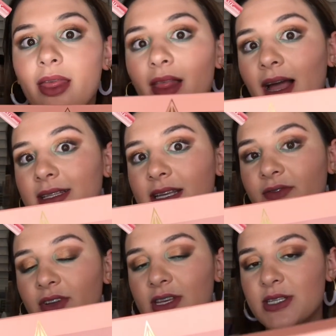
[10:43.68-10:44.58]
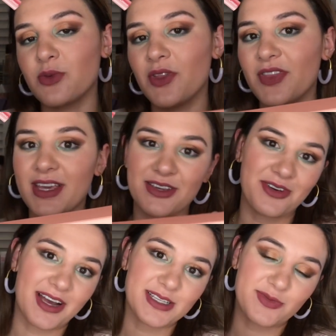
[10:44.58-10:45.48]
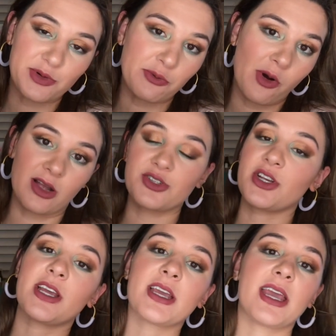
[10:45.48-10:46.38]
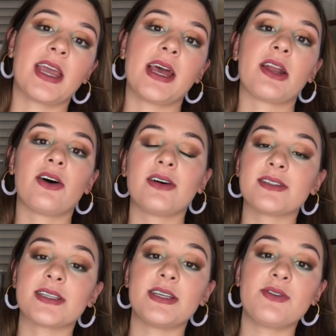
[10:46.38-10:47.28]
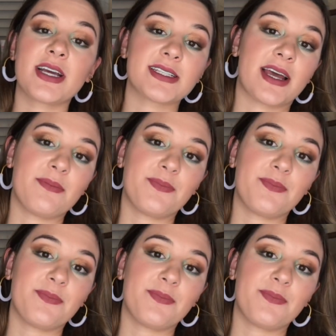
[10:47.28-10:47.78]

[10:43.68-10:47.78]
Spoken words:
that's it for this one. Thank you guys for watching, and I'll see you next